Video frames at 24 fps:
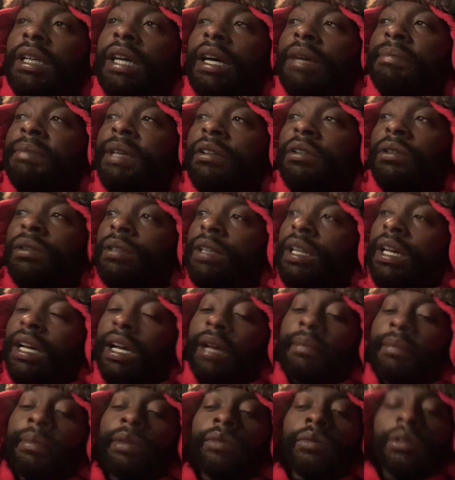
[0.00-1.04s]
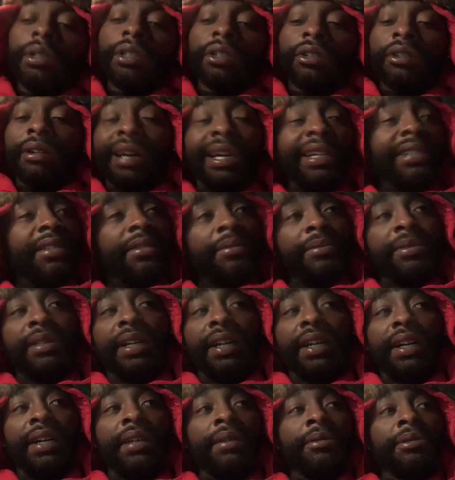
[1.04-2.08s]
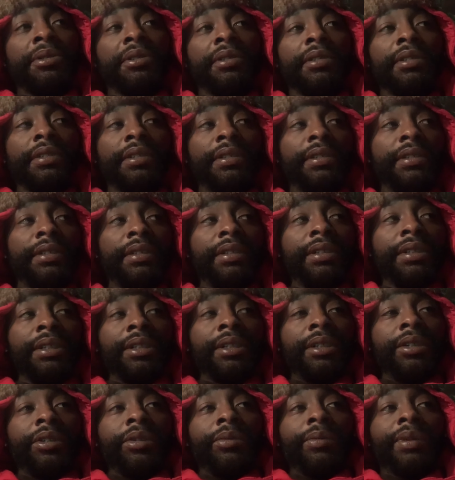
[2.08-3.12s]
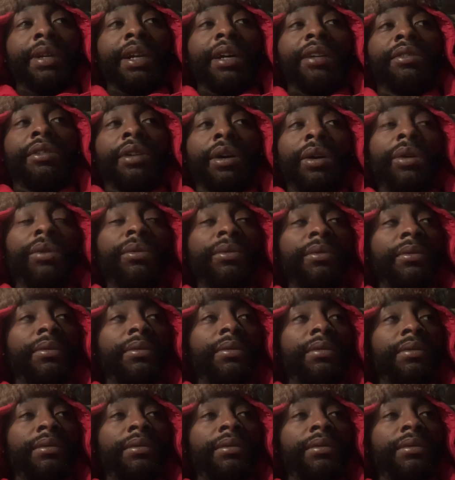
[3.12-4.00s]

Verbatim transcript: I'm not gonna lie, I be wanting to cry sometimes, but I don't,